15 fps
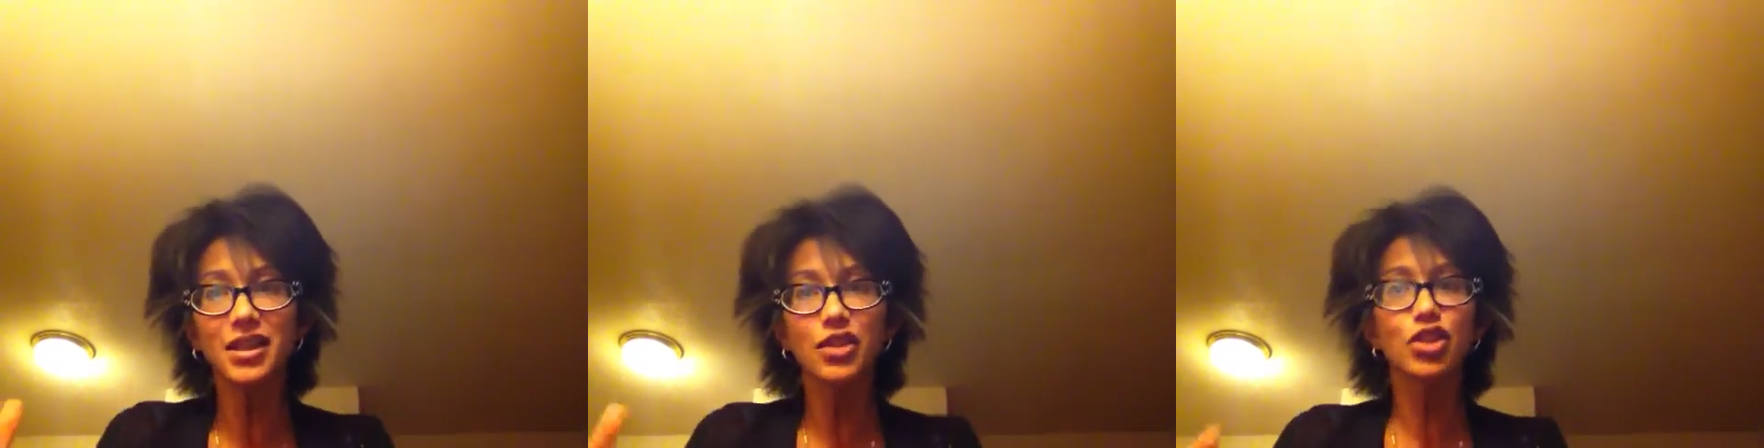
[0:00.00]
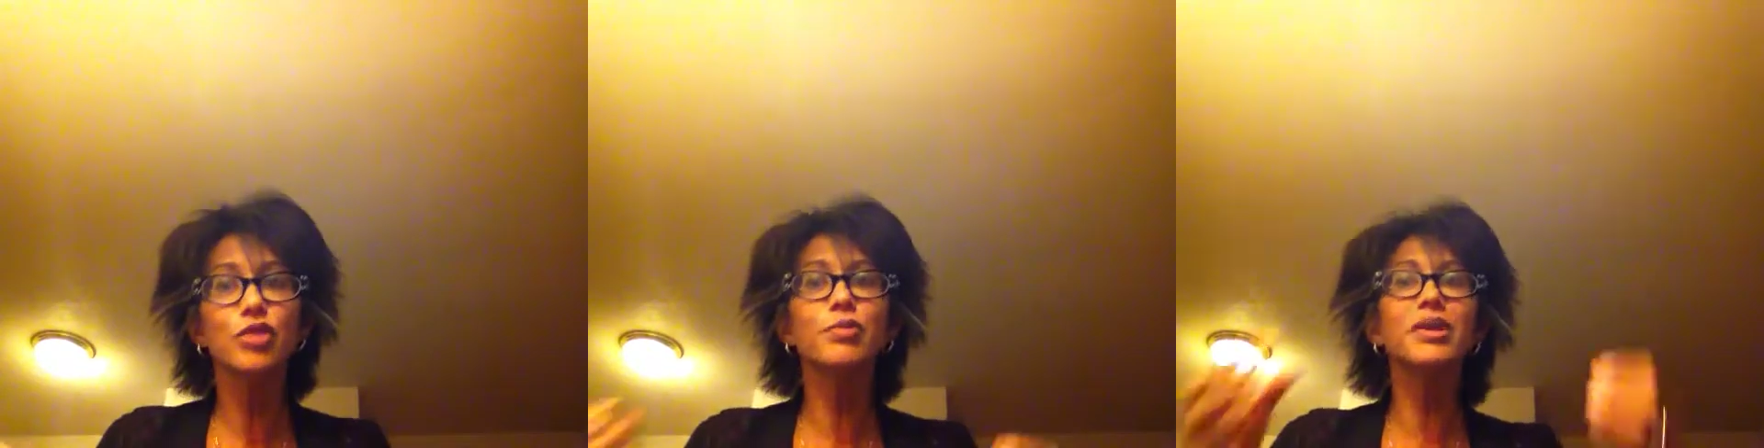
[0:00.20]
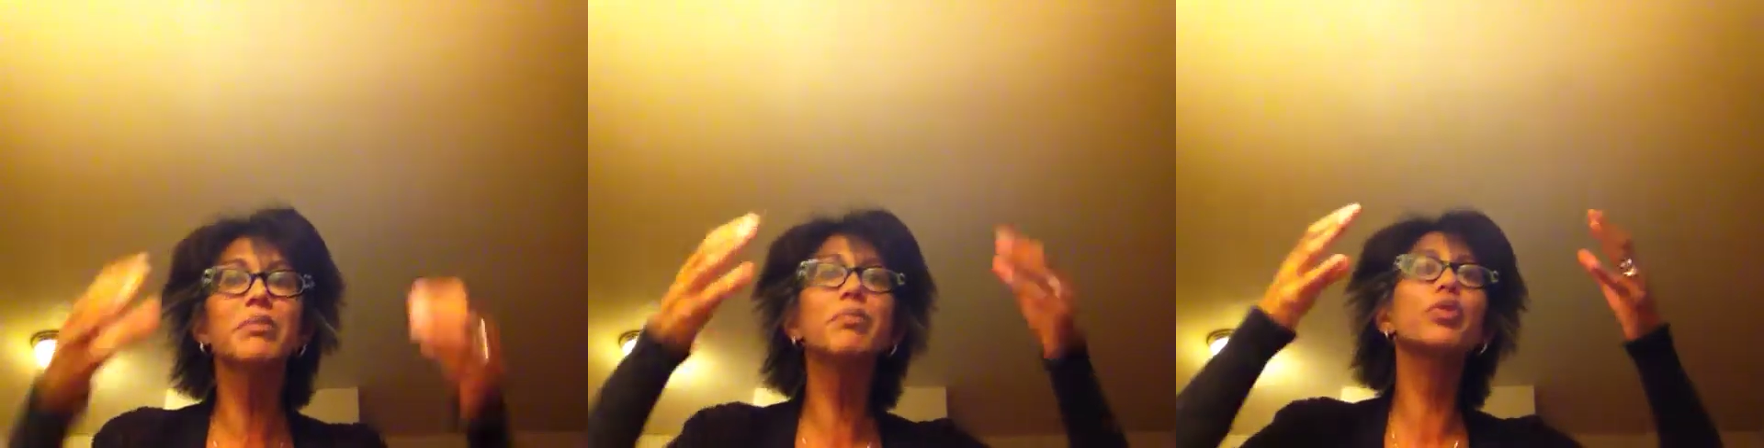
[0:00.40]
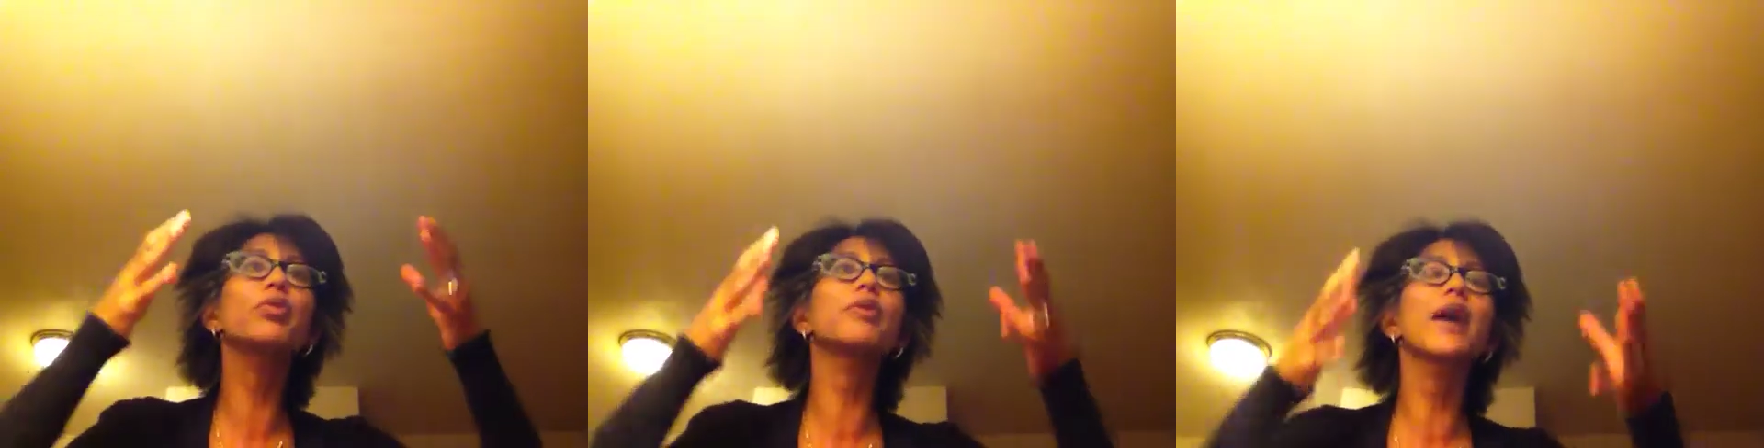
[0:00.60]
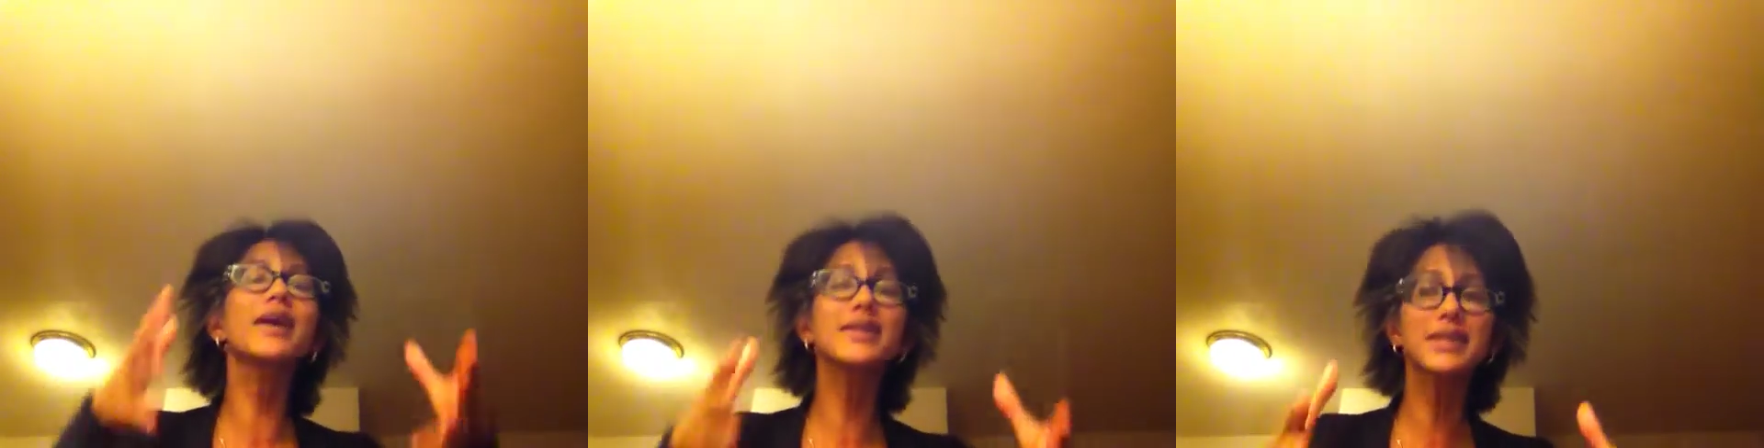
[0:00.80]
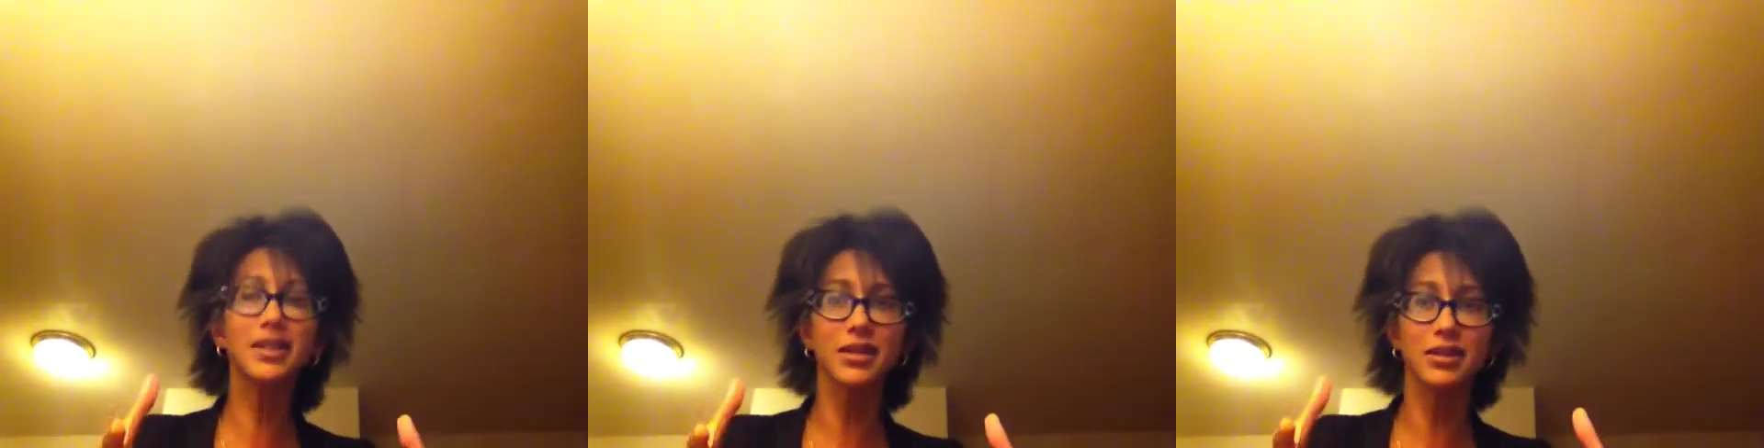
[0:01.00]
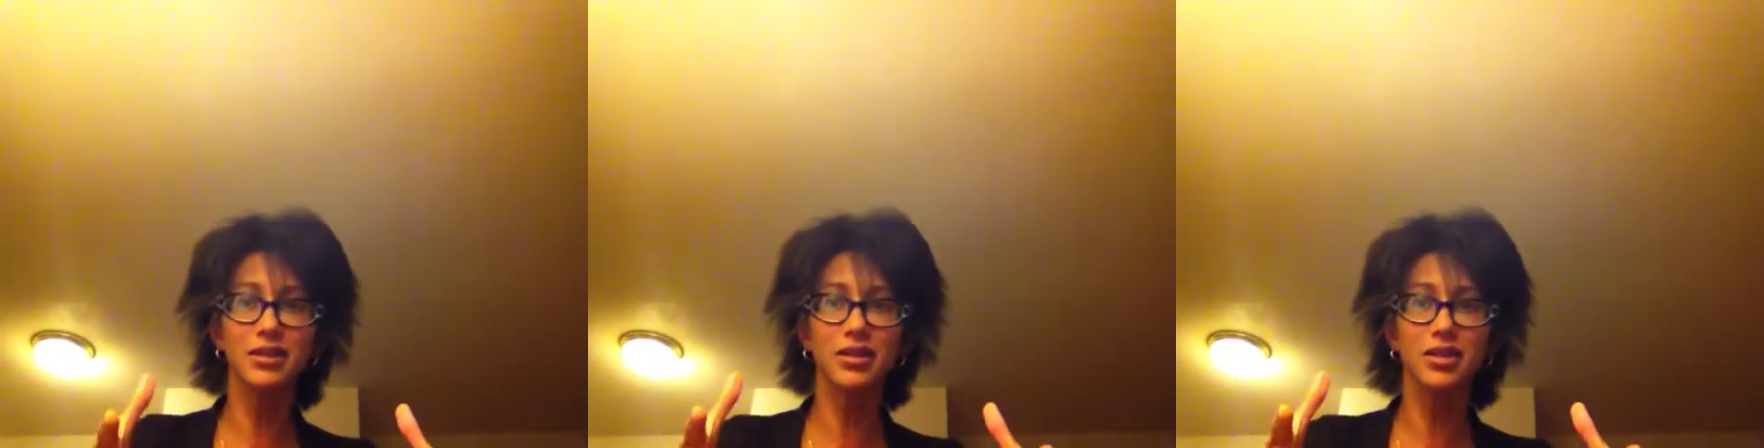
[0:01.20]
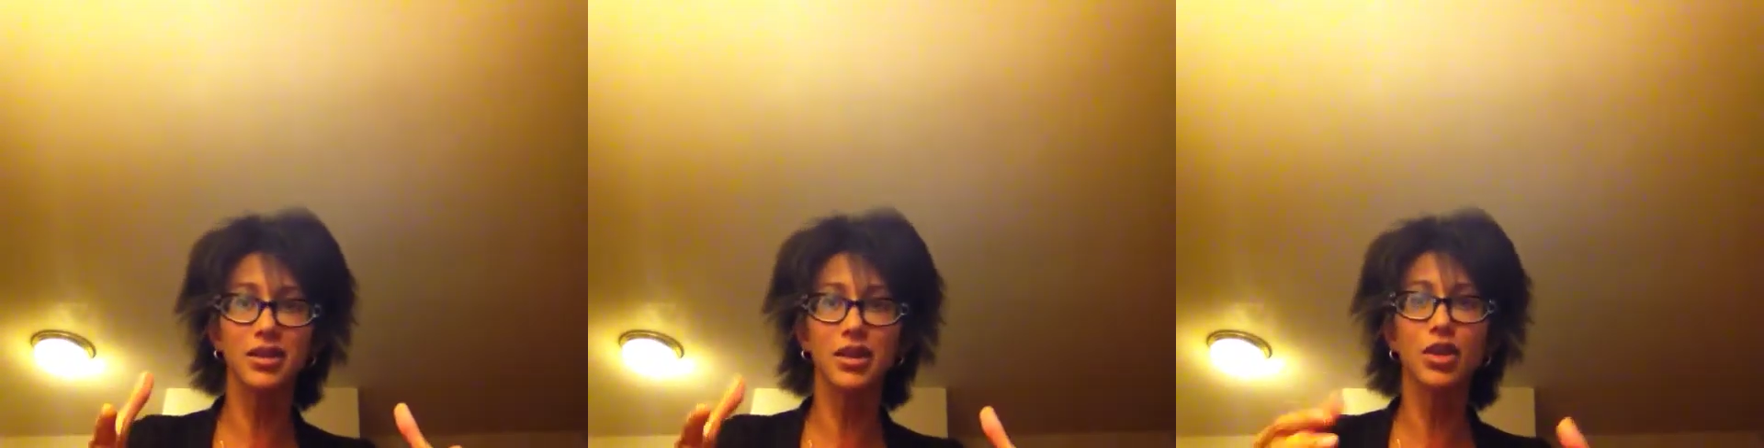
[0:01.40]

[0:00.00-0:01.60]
to be present